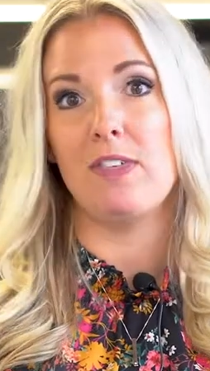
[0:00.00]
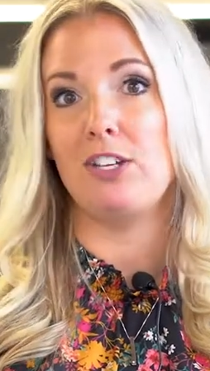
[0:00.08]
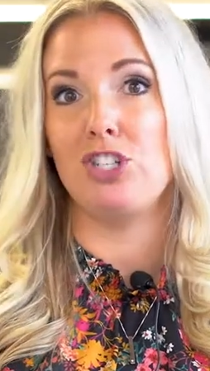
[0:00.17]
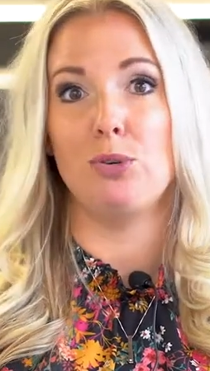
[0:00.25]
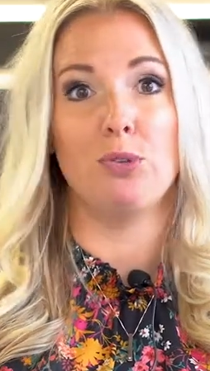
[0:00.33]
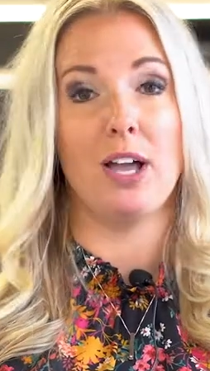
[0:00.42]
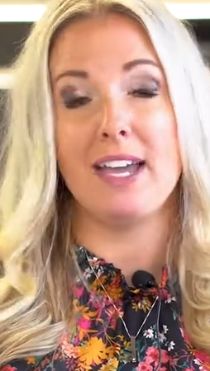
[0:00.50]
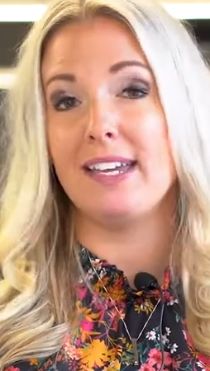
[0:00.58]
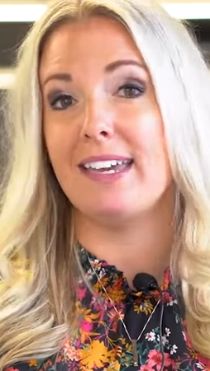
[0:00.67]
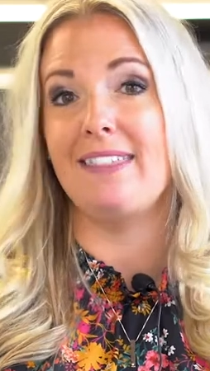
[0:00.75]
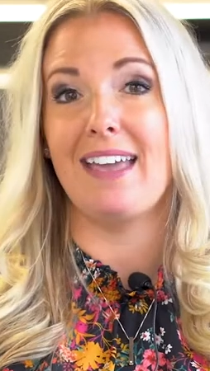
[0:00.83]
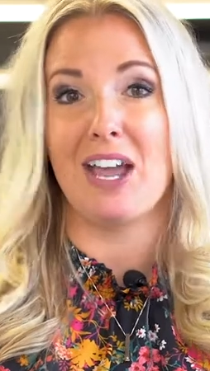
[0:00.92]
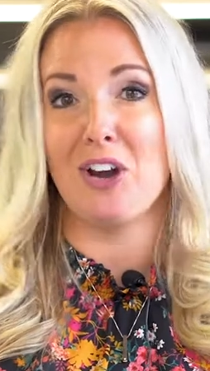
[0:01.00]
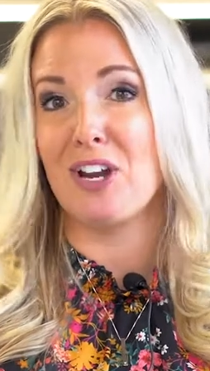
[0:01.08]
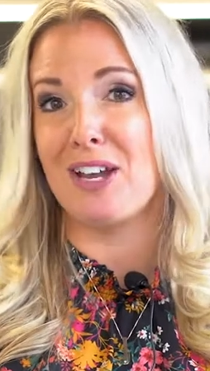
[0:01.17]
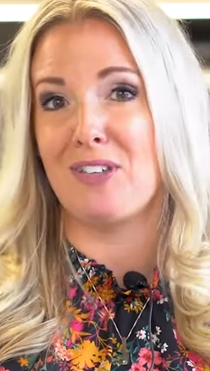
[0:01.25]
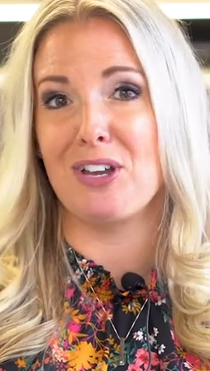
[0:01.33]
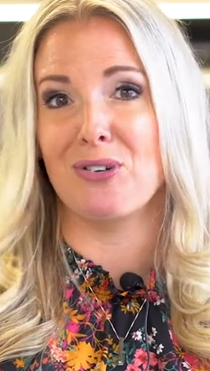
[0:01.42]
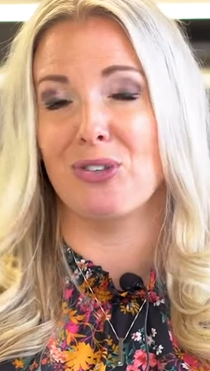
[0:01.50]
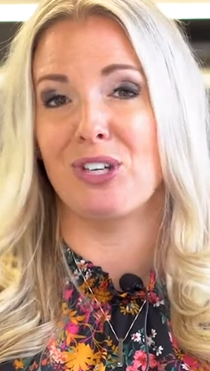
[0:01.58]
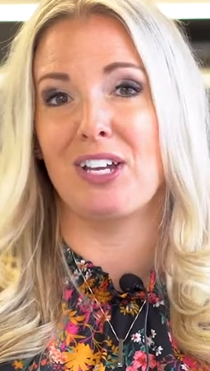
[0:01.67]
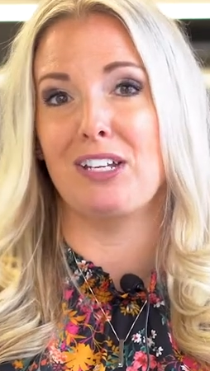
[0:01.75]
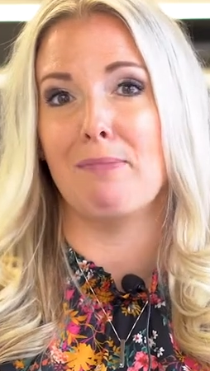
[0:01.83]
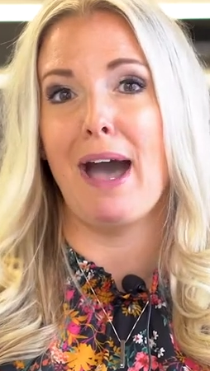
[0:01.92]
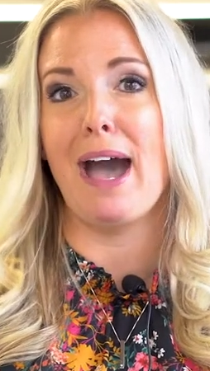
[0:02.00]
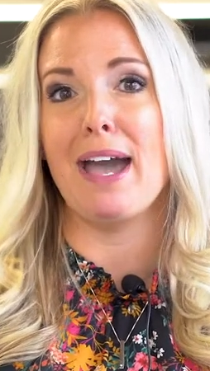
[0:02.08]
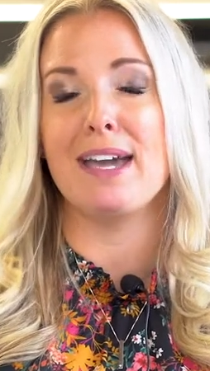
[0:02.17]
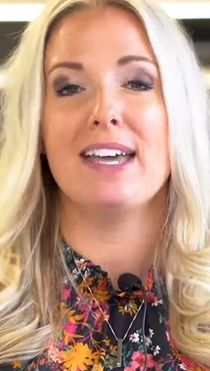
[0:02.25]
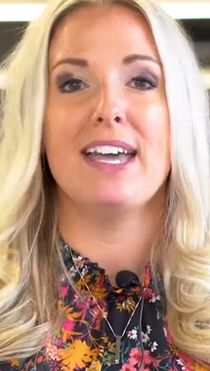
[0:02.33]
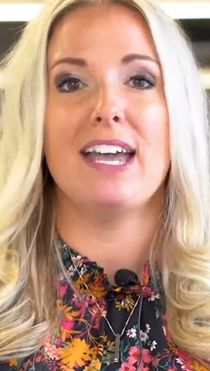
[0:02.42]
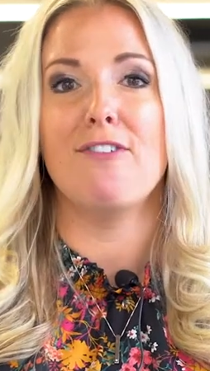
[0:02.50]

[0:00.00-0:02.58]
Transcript: that you like in the area that you're looking to buy?